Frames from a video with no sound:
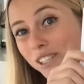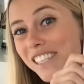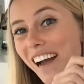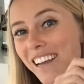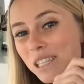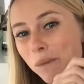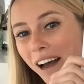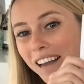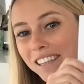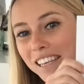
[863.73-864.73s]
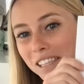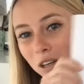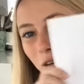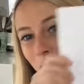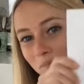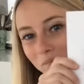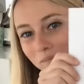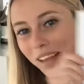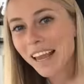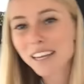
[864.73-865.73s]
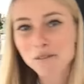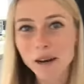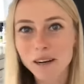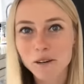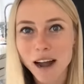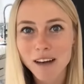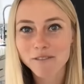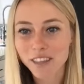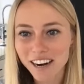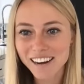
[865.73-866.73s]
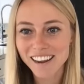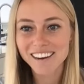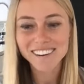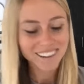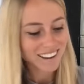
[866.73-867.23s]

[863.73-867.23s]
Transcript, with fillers: science behind this little handwritten graph that I did,